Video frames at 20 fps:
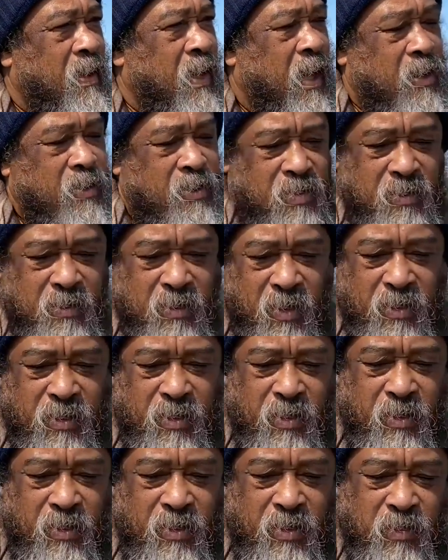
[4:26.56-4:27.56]
I just
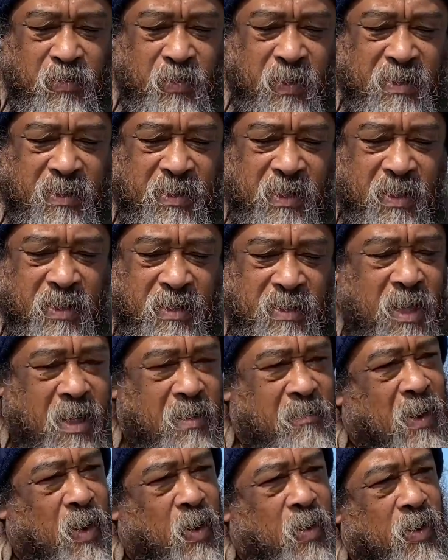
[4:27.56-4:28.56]
continue just resting
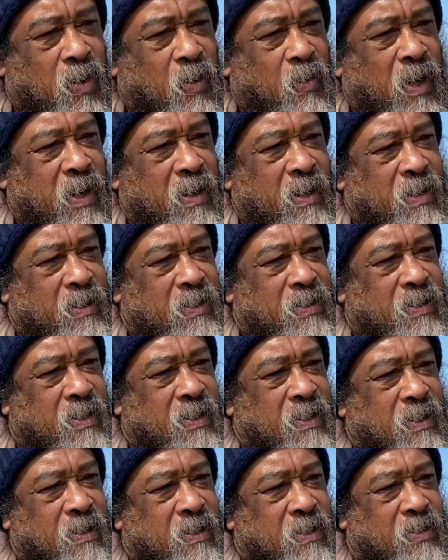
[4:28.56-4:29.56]
inside my own
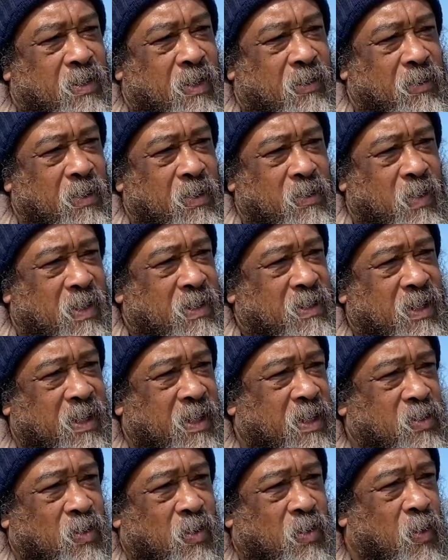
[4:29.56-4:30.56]
awareness. So if he's
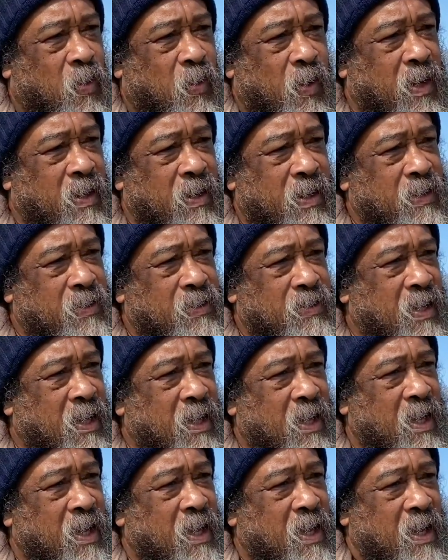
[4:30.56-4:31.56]
resting in his own awareness,
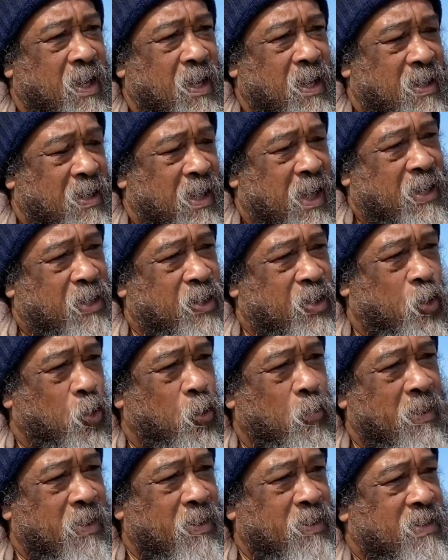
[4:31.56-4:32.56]
that
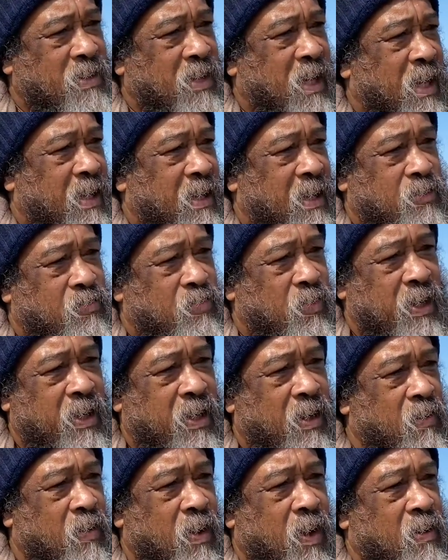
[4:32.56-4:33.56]
human side that's
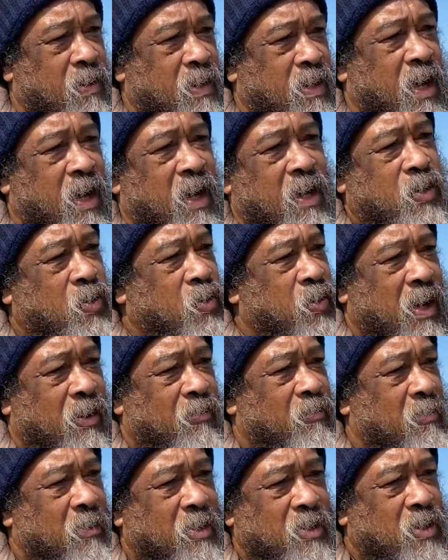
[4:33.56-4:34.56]
running around can't do
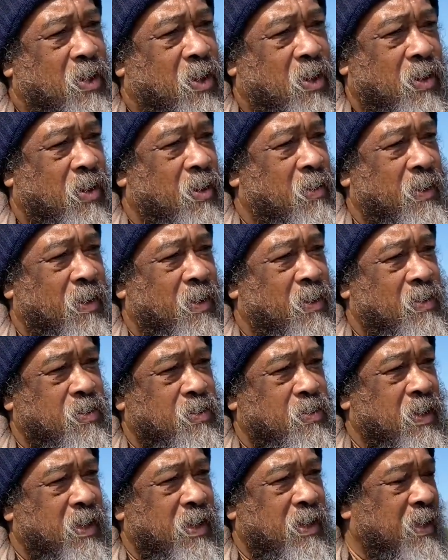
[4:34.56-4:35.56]
that for much longer,
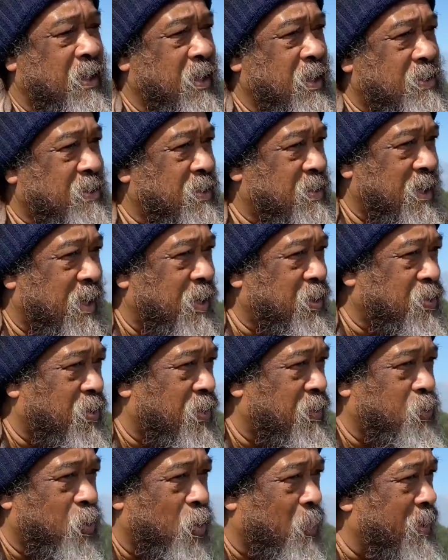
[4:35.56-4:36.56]
because it needs
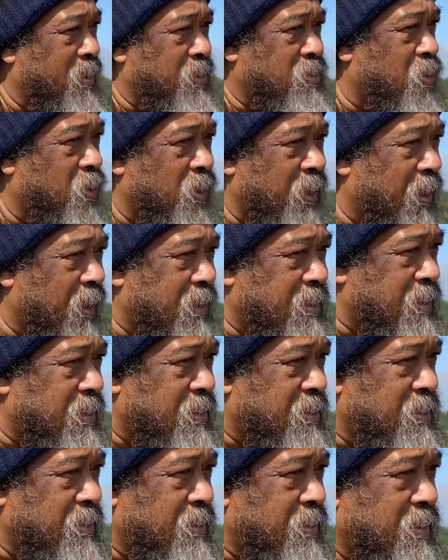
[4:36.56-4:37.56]
attention. If nobody's looking at
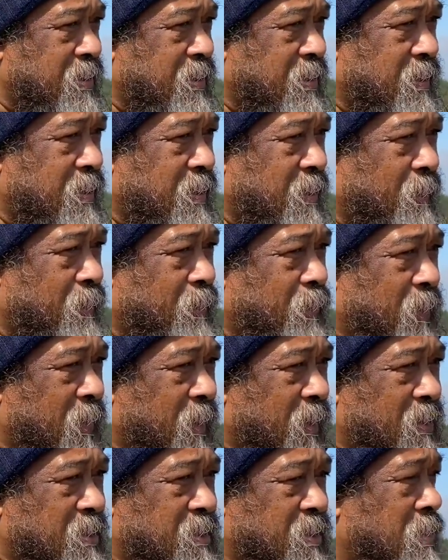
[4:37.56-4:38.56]
it,
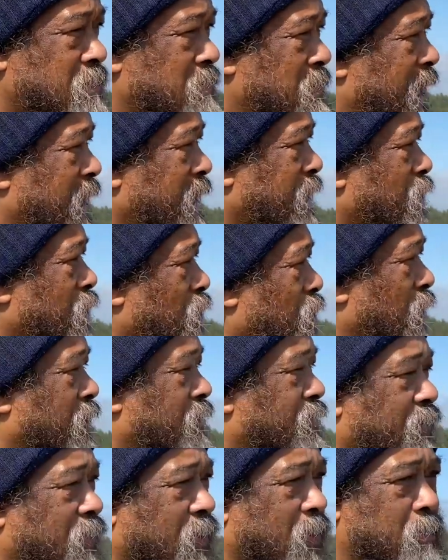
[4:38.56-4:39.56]
you see, the mind can
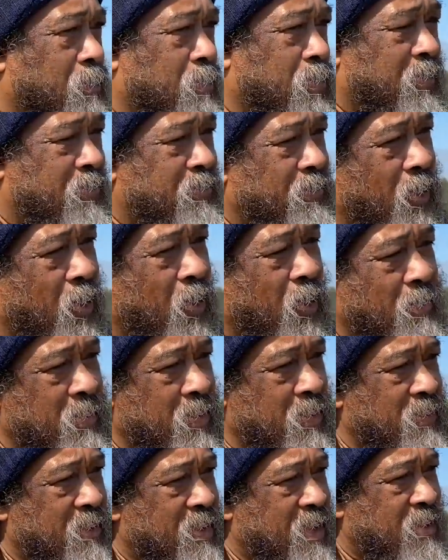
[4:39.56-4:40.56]
only
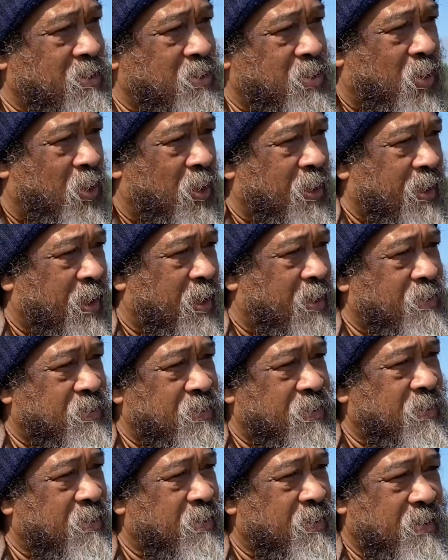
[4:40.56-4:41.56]
perform if it has an
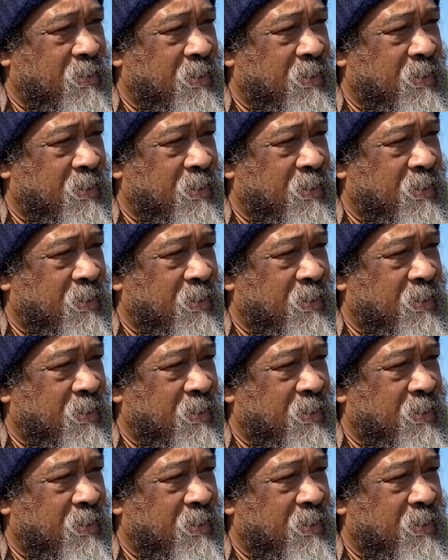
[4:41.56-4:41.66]
audience.